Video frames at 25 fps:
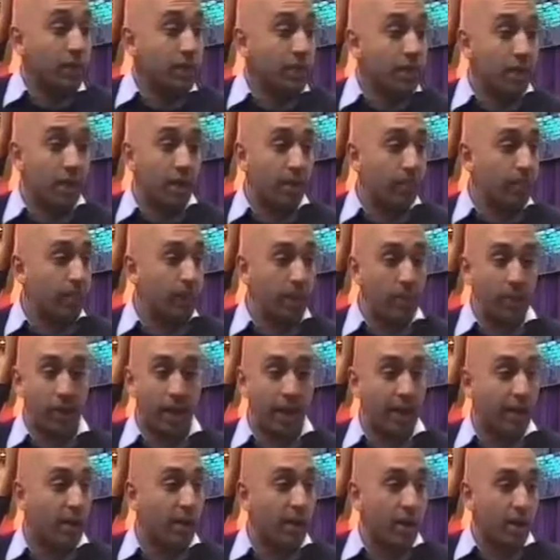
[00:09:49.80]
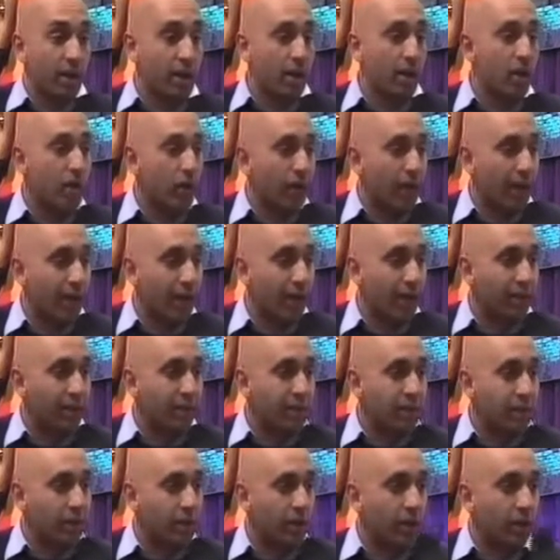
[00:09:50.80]
these kind of people hang around, like Noel
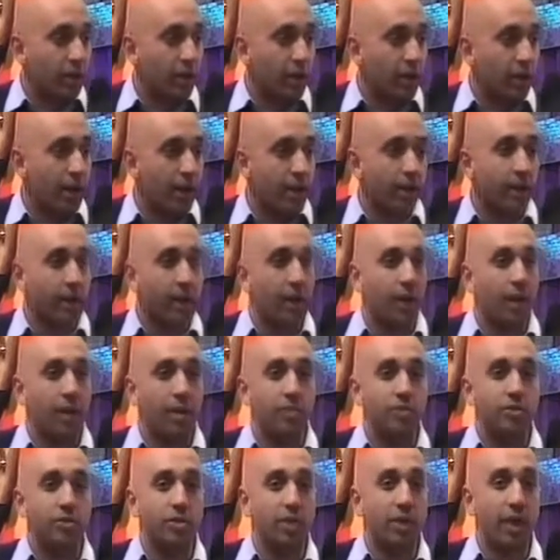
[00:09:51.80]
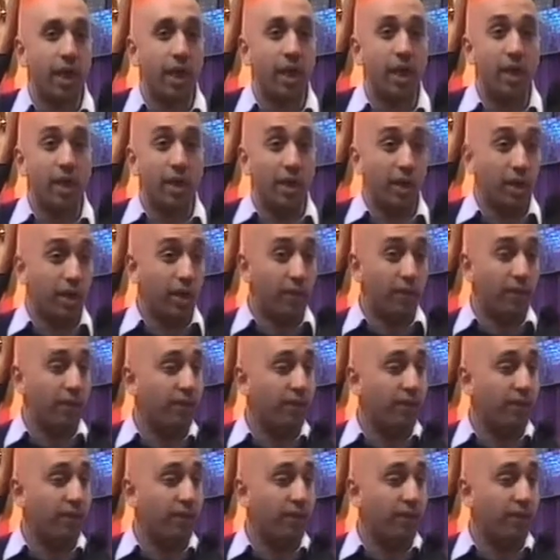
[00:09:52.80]
Gallagher's kind of gone in and out of the clubs. You get, you know,